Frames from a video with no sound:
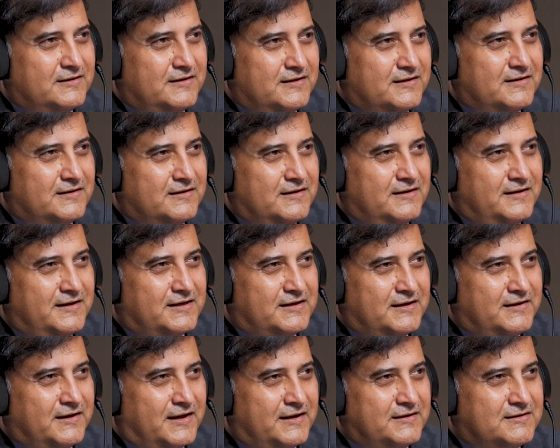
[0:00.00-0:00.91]
Yeah,
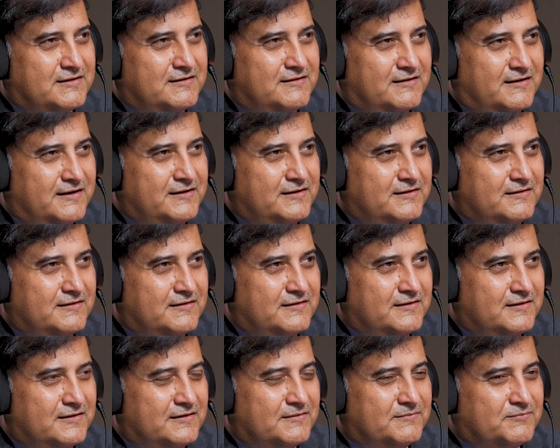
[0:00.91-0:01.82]
late
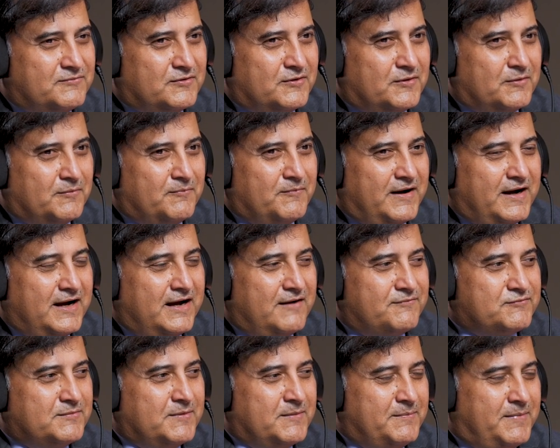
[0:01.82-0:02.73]
99. So I
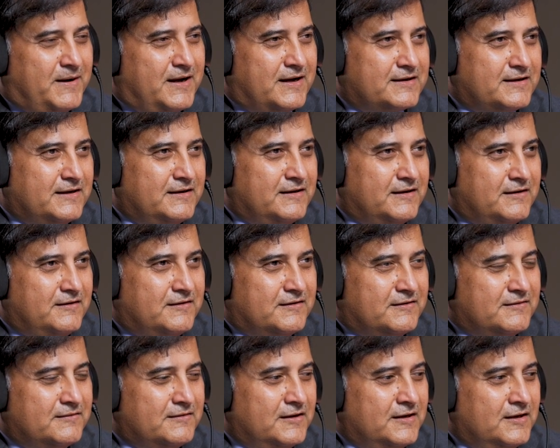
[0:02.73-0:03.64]
have to be back in
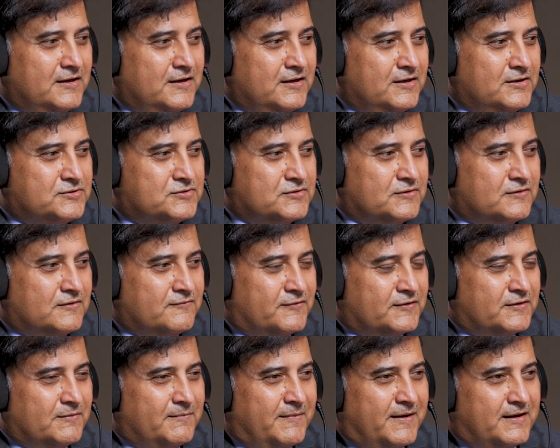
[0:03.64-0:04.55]
India
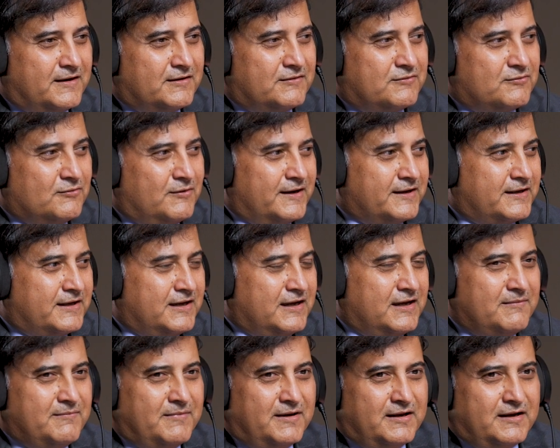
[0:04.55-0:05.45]
for the marriage. So I
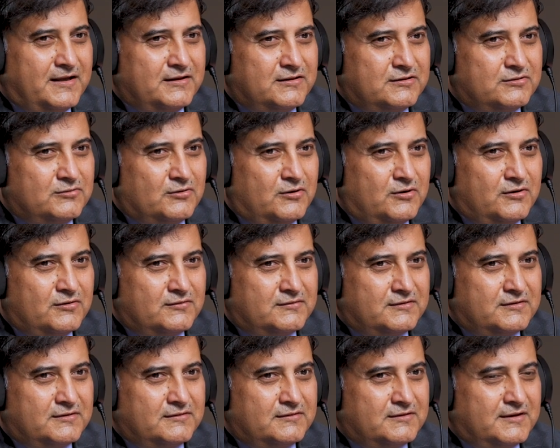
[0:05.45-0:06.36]
came and I saw
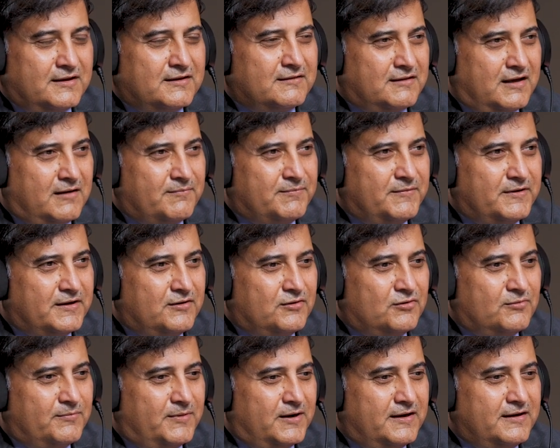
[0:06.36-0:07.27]
things happening in
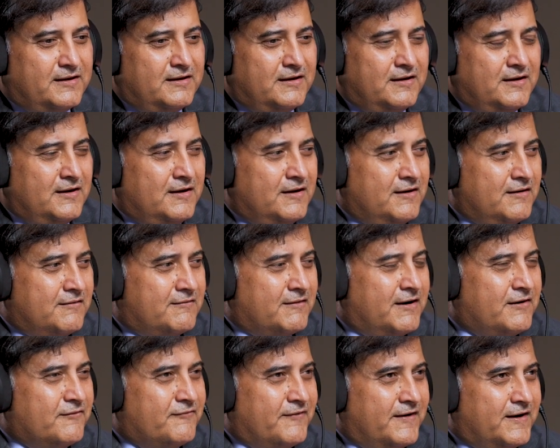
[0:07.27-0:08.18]
Dubai,
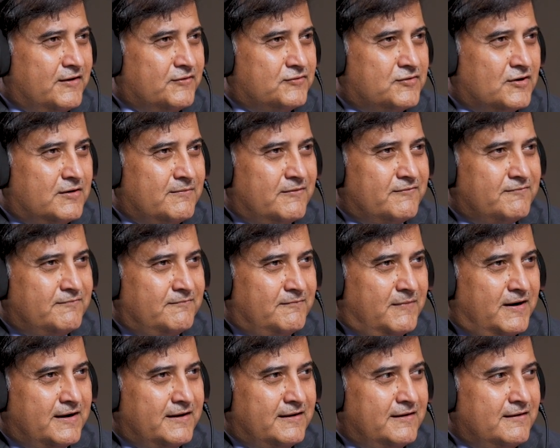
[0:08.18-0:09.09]
try to find a job of
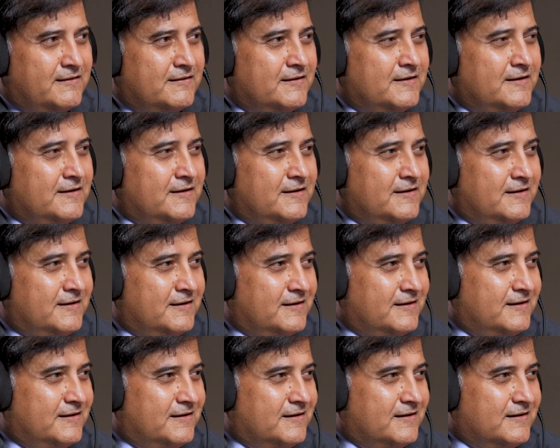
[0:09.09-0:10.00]
my
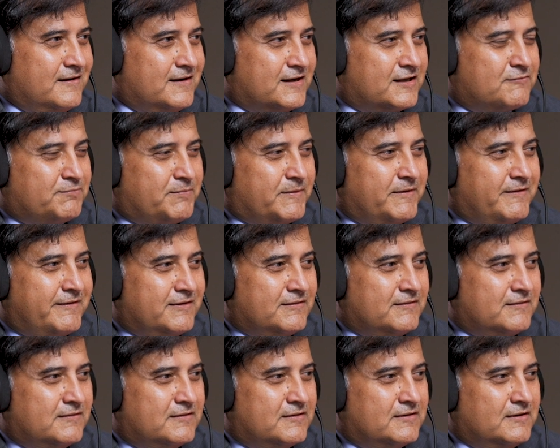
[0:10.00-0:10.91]

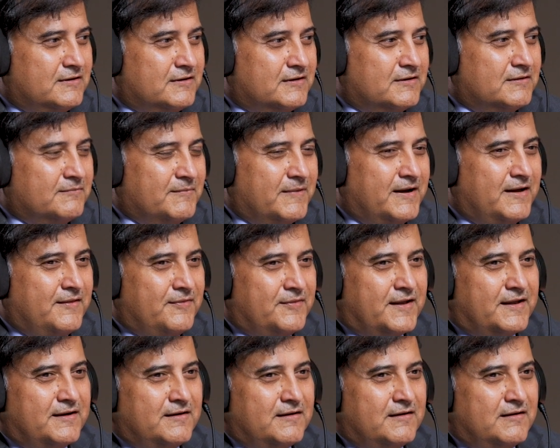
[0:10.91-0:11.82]
experience. And
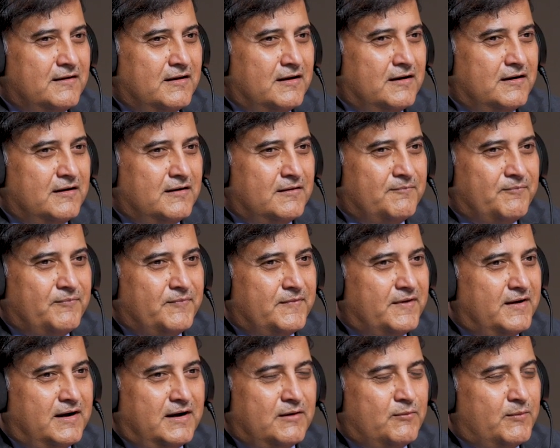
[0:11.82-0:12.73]
then
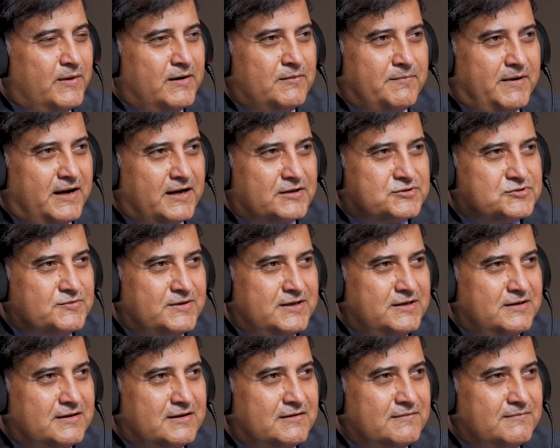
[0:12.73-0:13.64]
I went back to
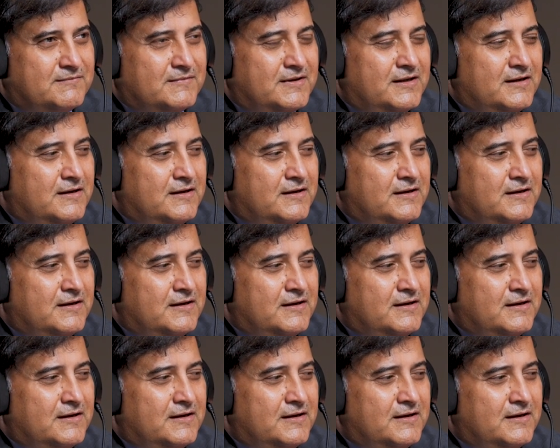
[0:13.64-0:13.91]
India.